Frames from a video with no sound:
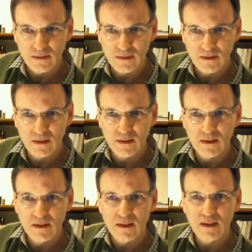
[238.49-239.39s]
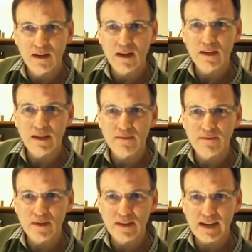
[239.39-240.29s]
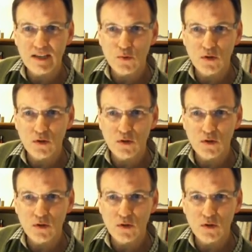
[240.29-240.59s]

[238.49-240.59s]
and then for the next one,